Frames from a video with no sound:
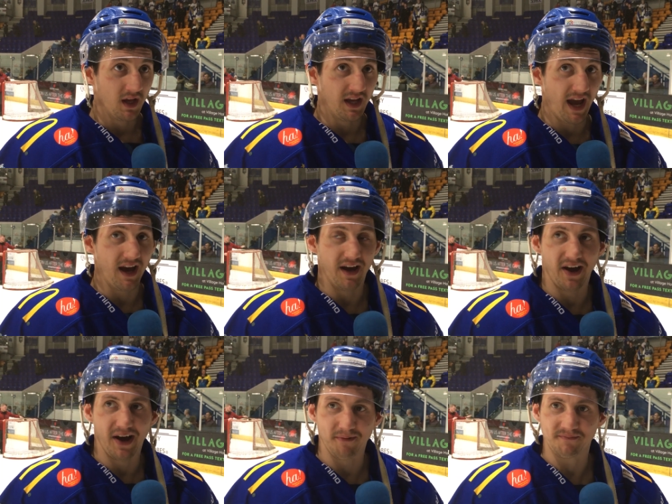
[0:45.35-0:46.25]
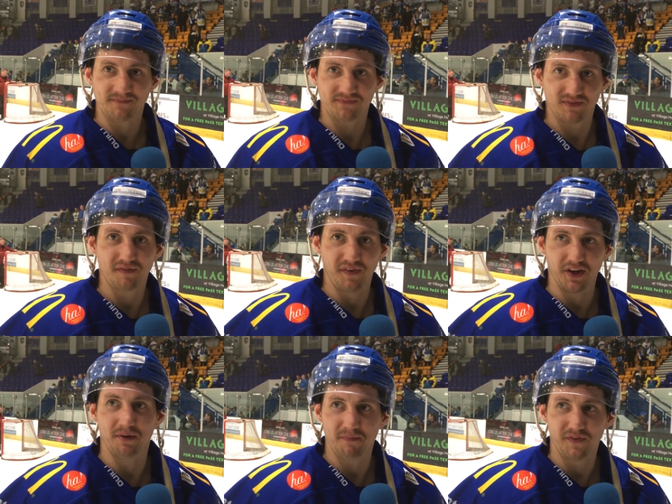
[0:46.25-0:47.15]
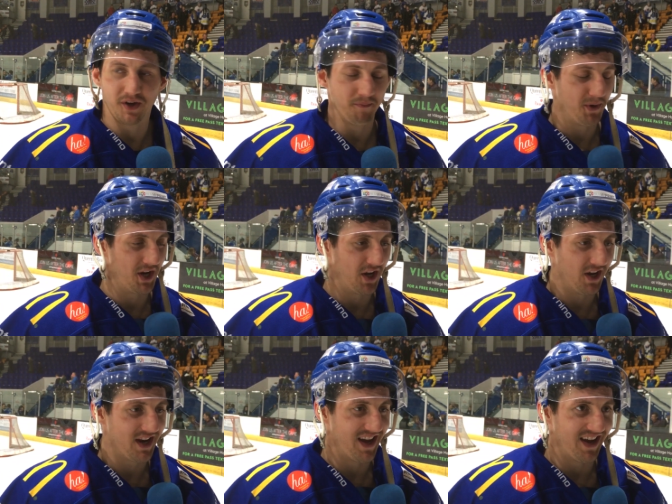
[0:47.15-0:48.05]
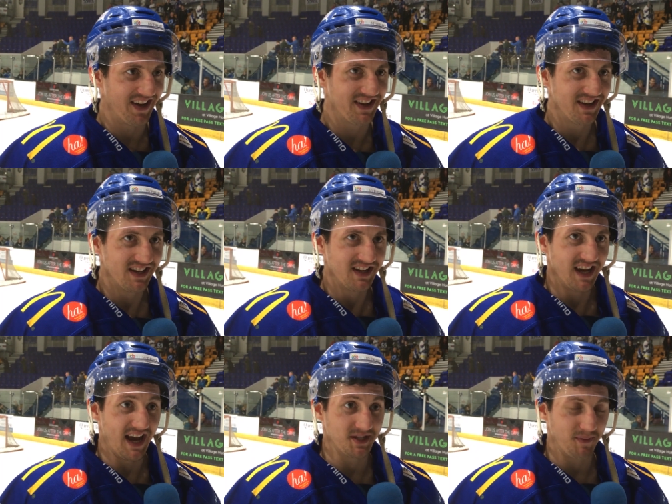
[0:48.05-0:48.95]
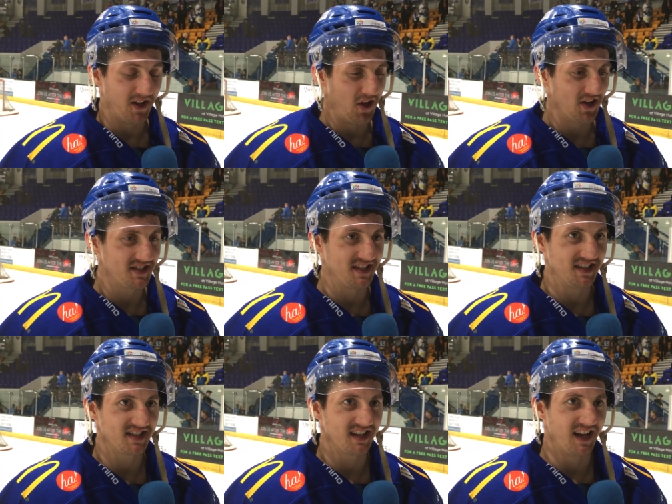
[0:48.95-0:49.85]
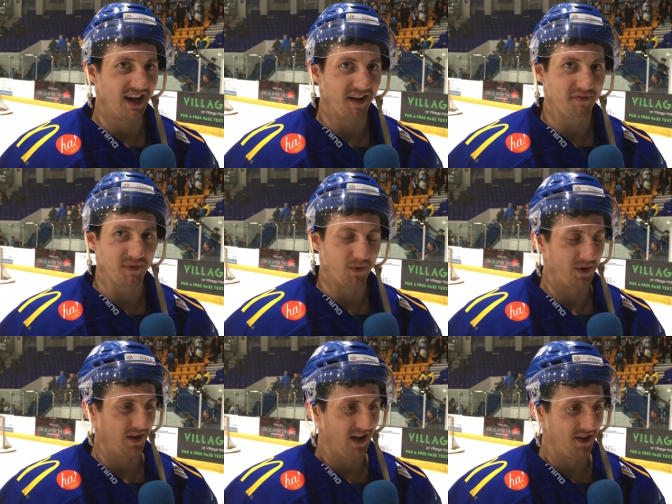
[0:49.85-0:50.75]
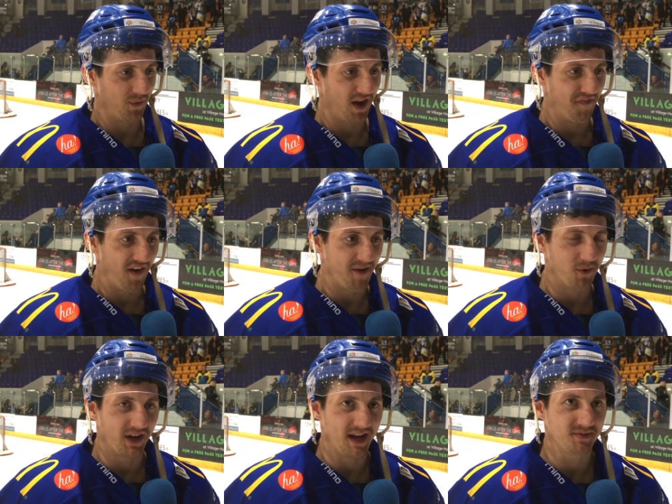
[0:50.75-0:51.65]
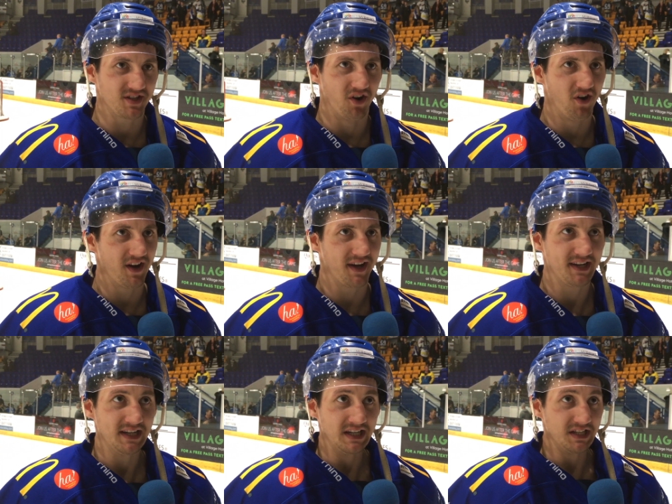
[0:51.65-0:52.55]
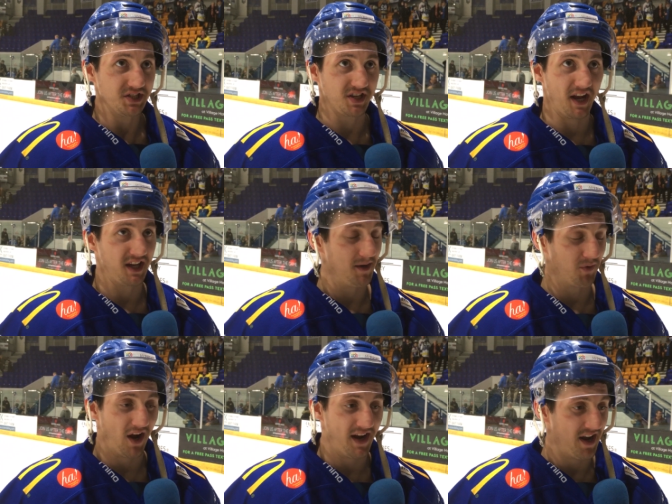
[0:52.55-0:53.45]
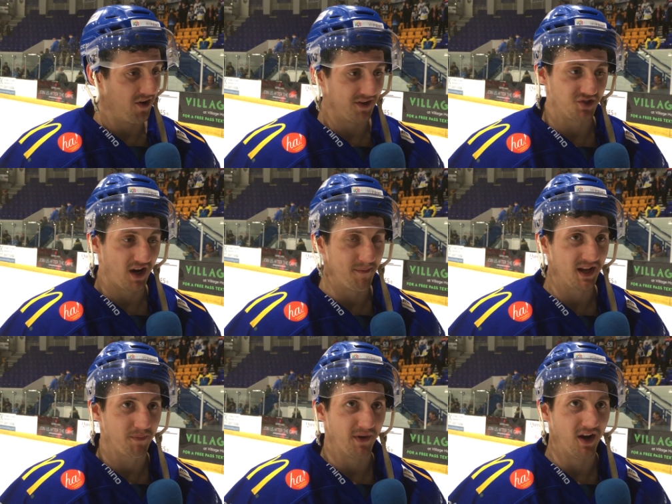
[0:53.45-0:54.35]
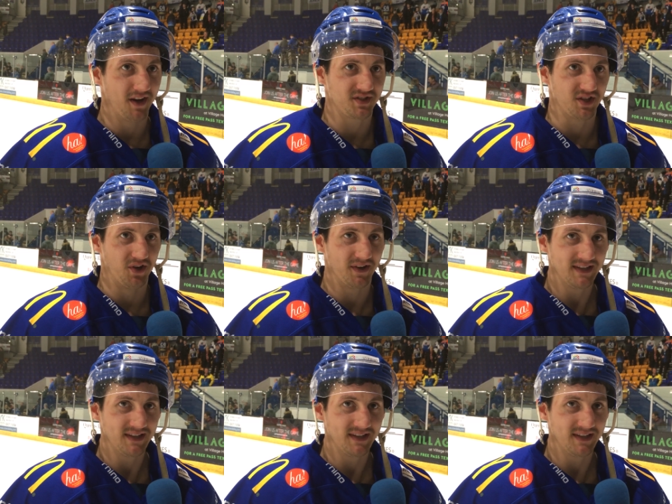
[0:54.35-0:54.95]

Yeah, um, feeling feeling pretty good. Uh, yeah, it's been a long season. Uh, I think we got five more games to go. Uh, just got to keep grinding out and try and make the playoffs. So